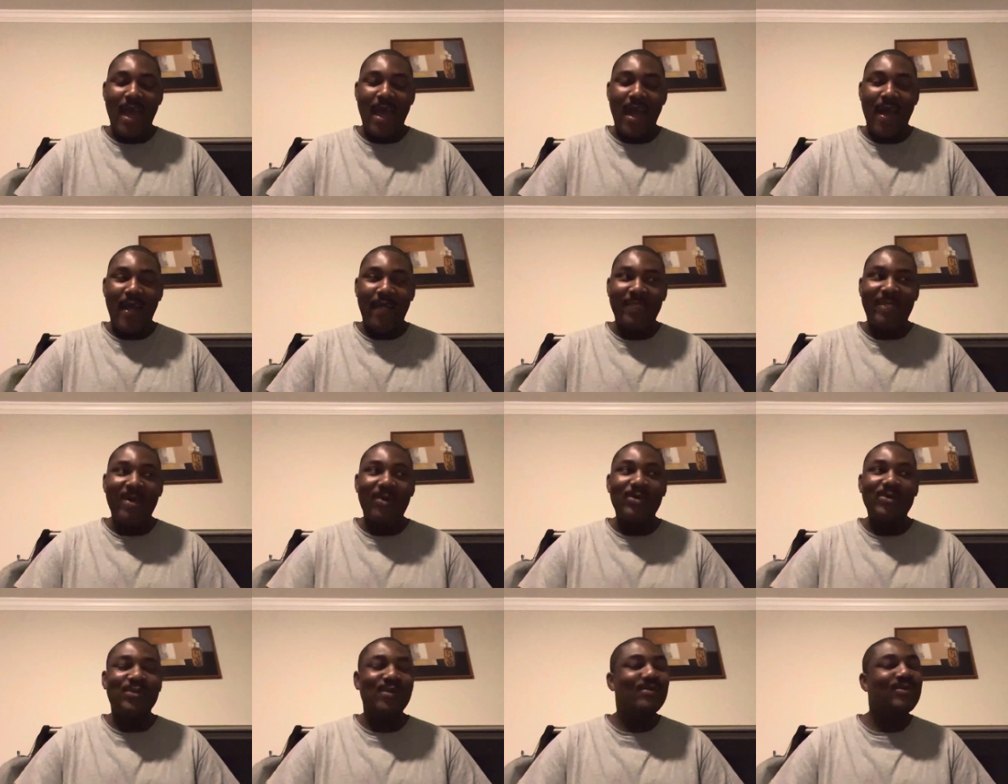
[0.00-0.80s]
there
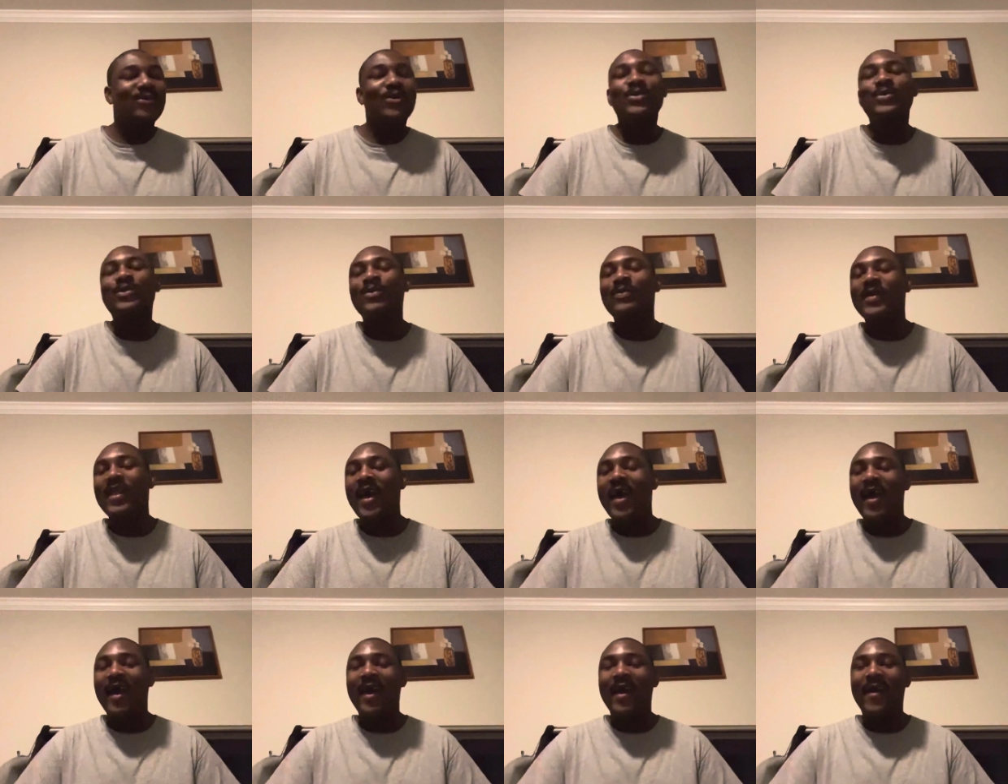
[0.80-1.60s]
was some sort of
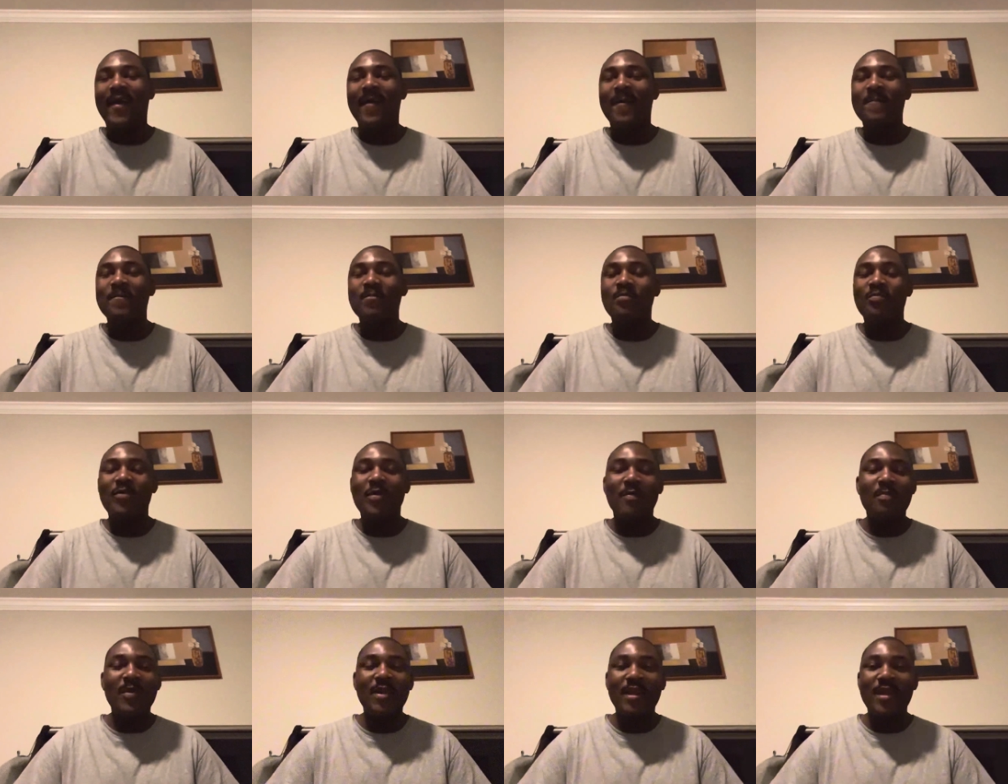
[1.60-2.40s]
like
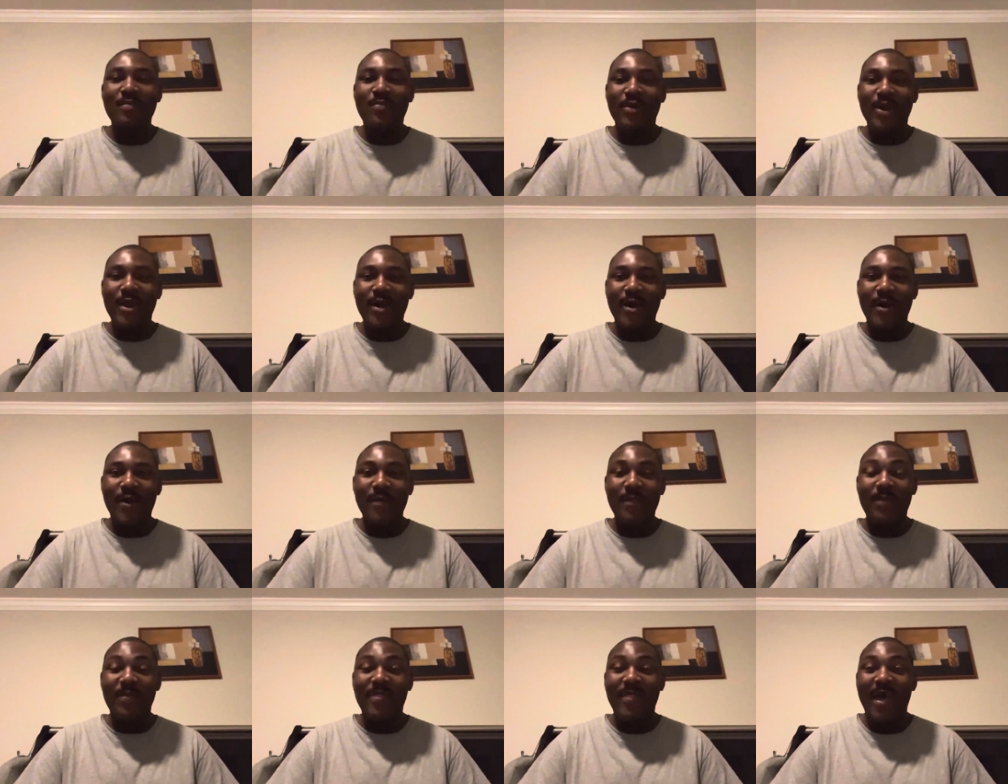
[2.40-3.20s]
mini
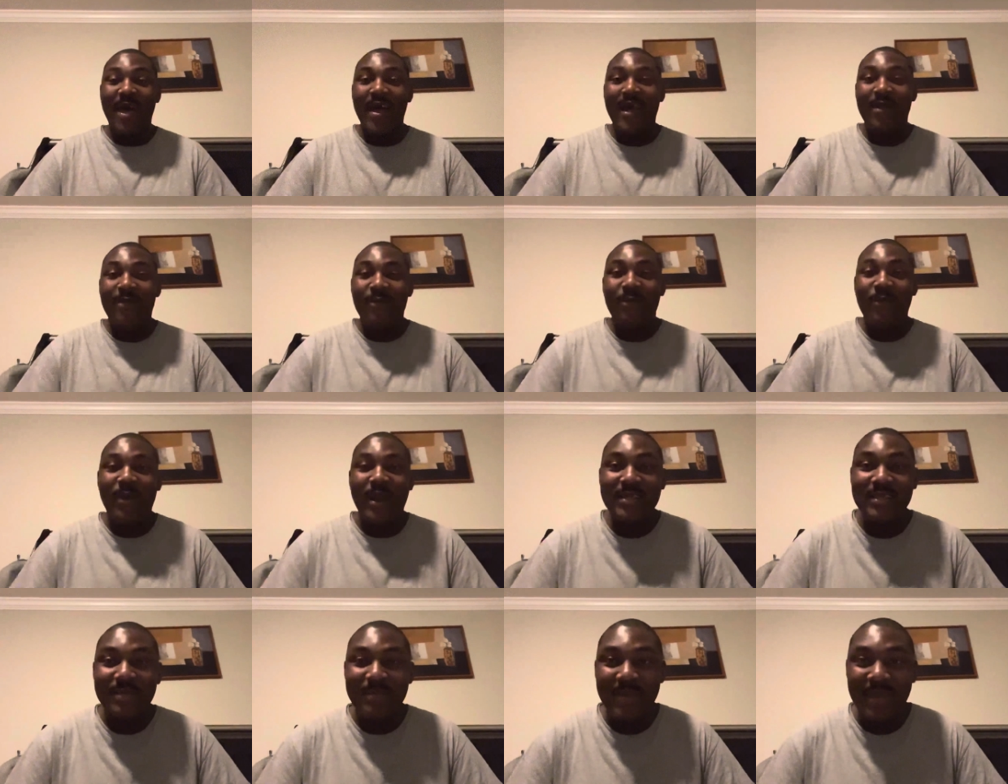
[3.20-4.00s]
breakup that
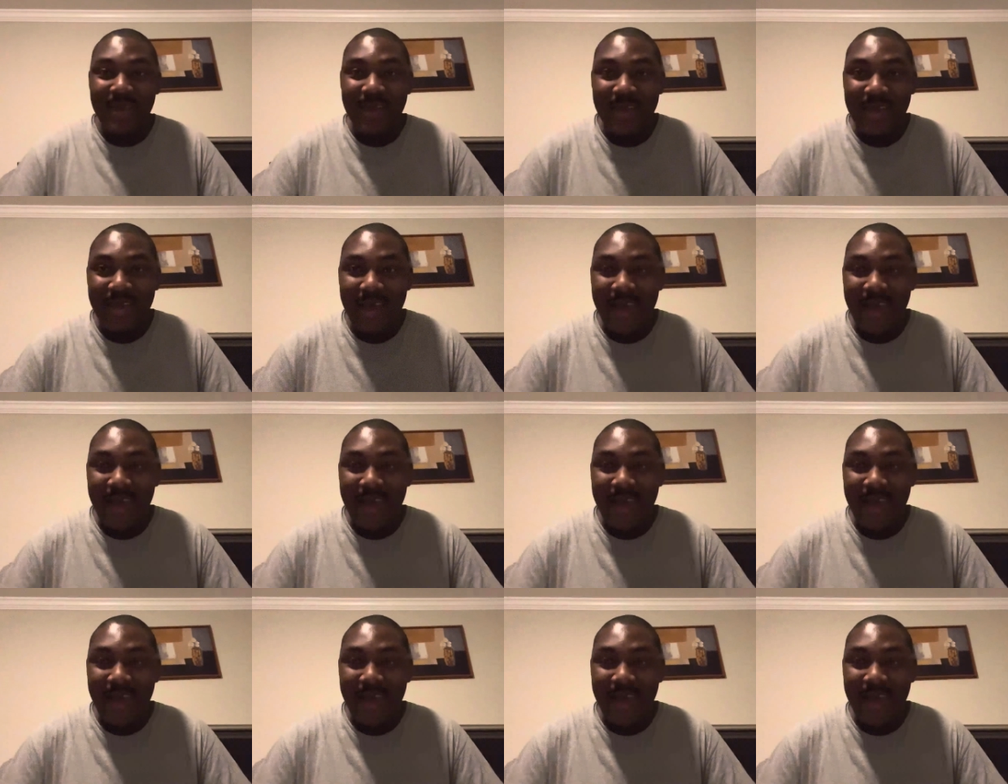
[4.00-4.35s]
wrecked me,